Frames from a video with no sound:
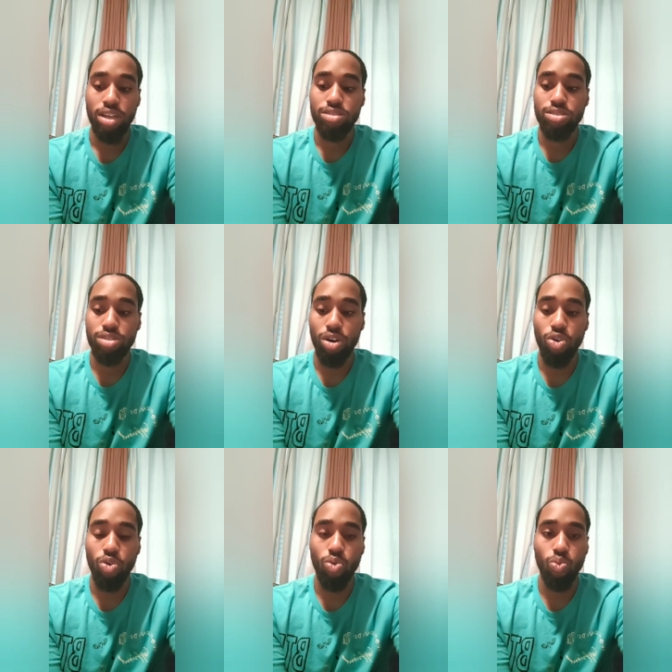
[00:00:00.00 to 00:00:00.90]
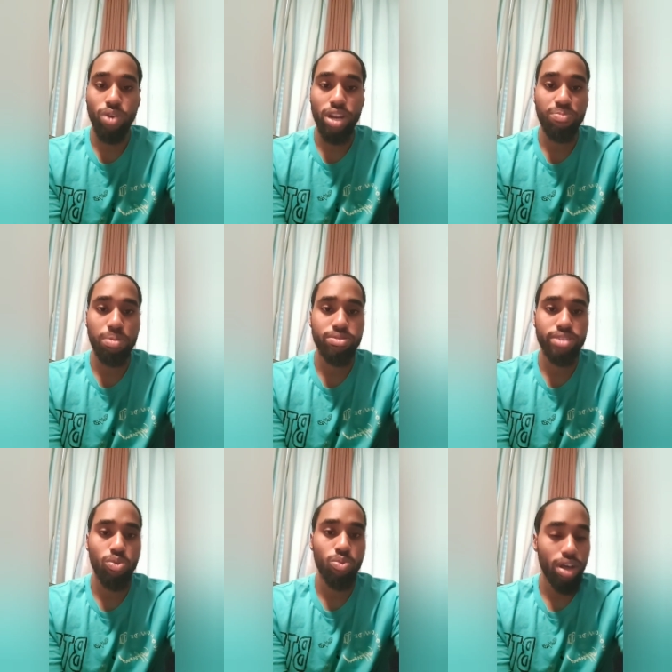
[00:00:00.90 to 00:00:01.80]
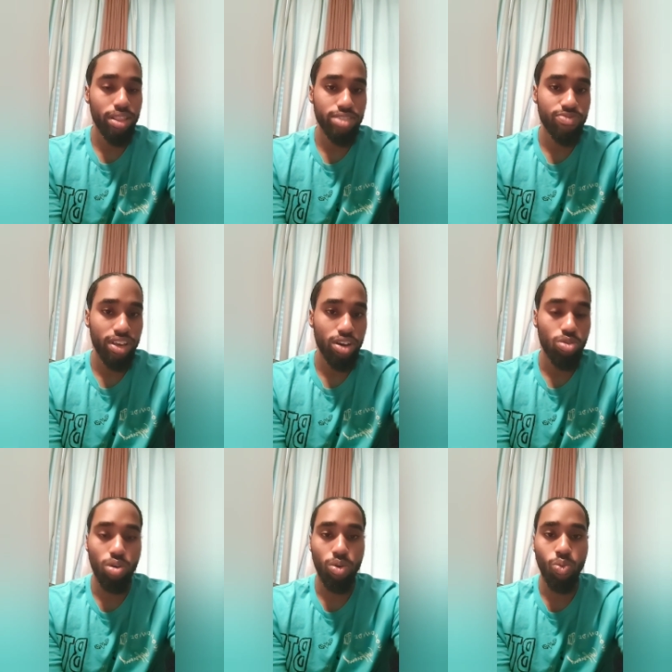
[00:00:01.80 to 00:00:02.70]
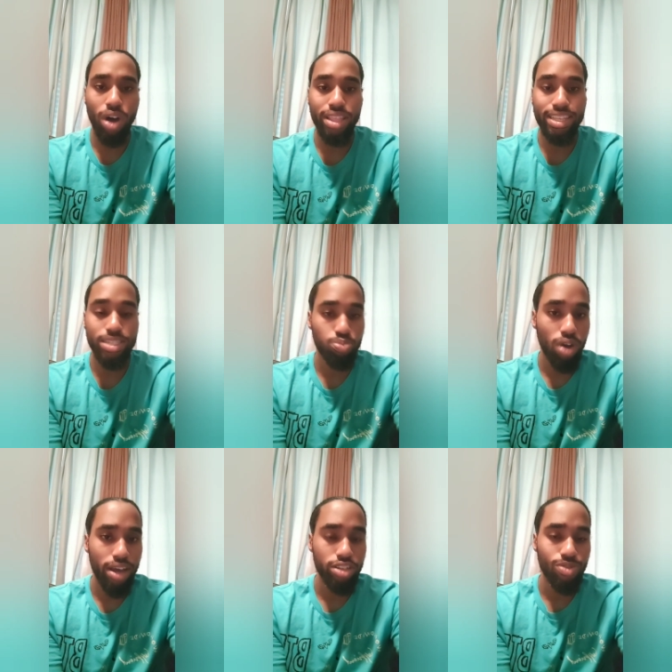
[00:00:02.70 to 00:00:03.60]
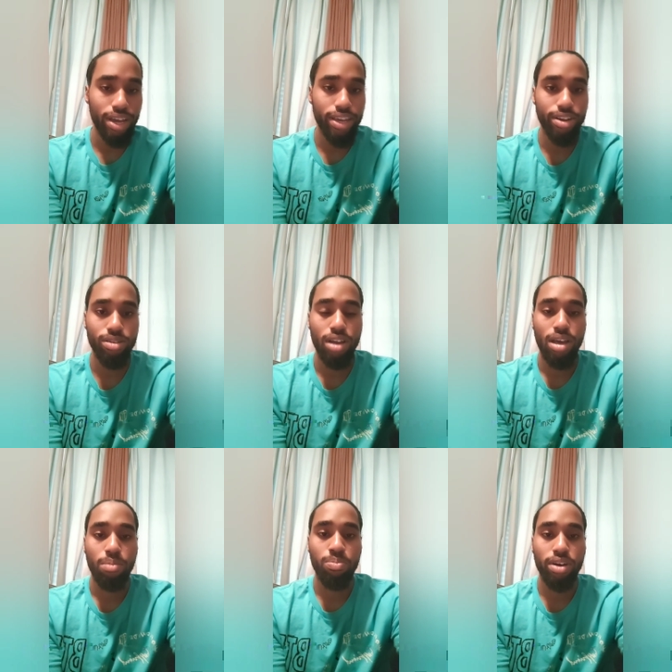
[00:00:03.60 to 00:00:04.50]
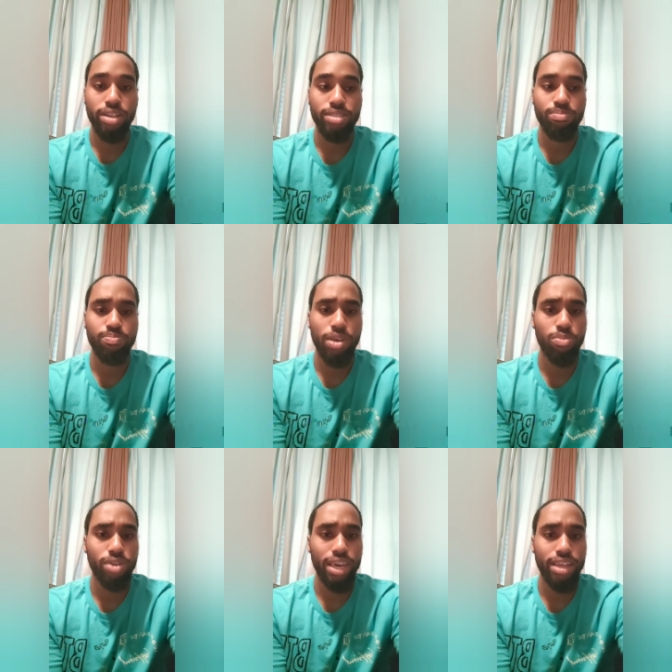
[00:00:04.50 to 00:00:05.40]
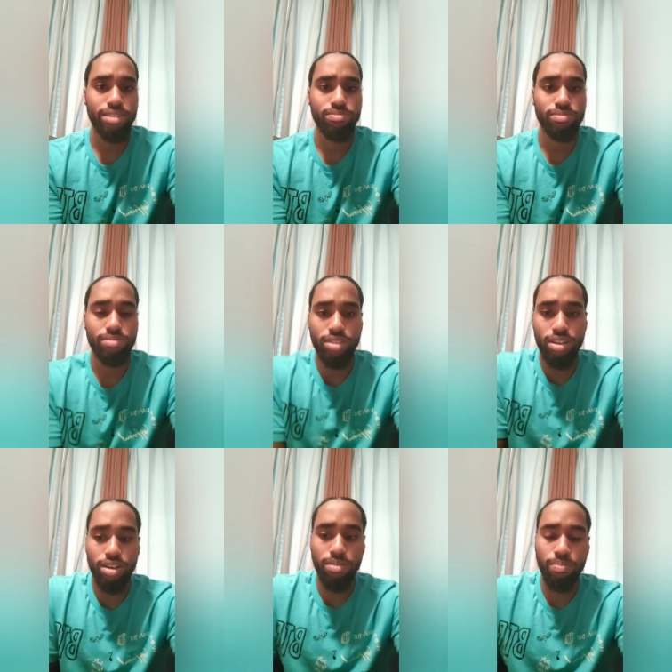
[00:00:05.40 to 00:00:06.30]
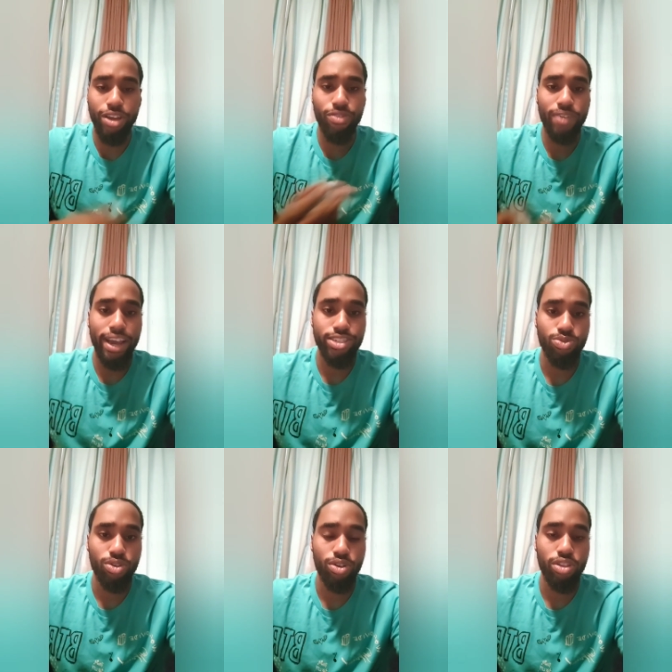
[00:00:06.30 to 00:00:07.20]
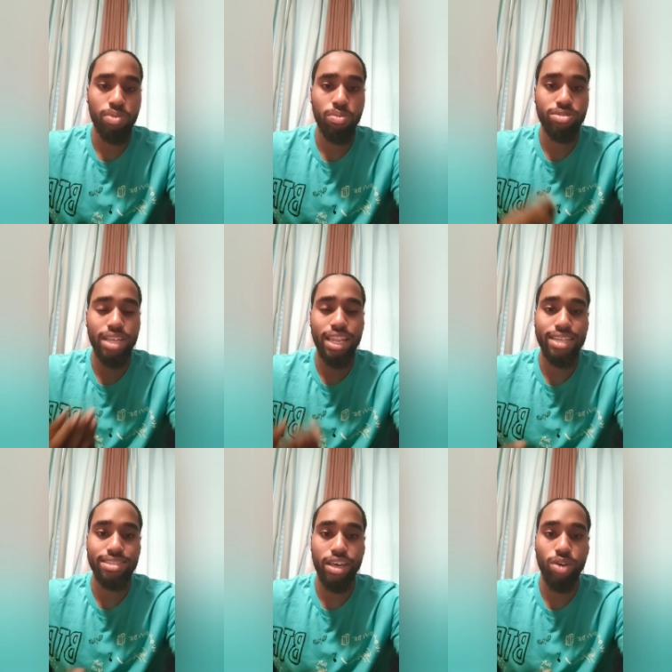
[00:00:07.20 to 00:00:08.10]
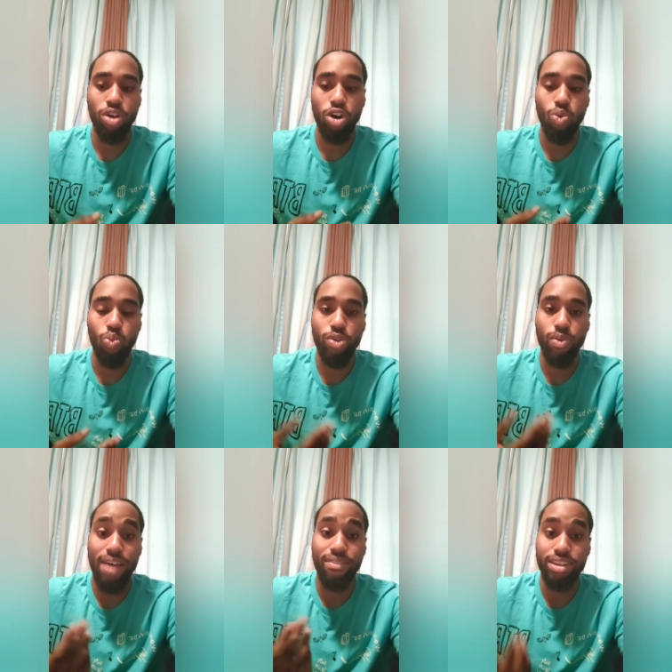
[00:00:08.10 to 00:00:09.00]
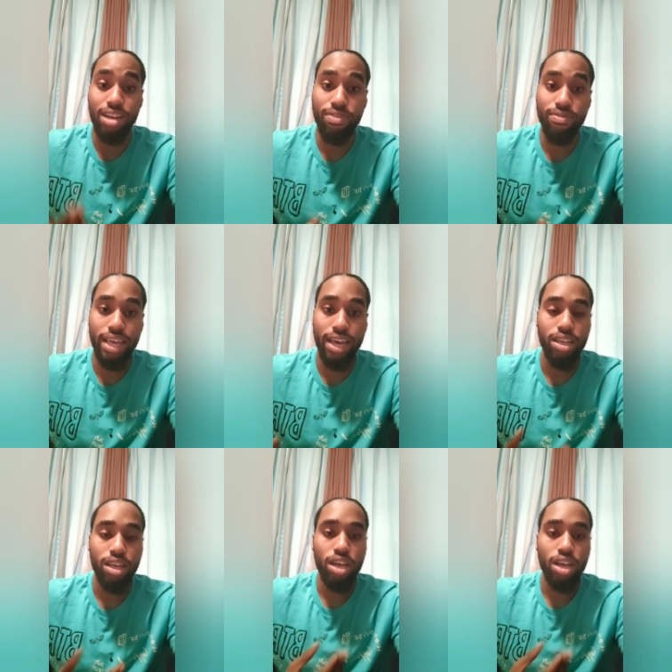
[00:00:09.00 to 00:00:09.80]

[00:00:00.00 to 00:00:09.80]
So whenever people say we want this vehicle or we want this product right here, but people can't, the manufacturer or the people selling it say, well, we don't have enough of that.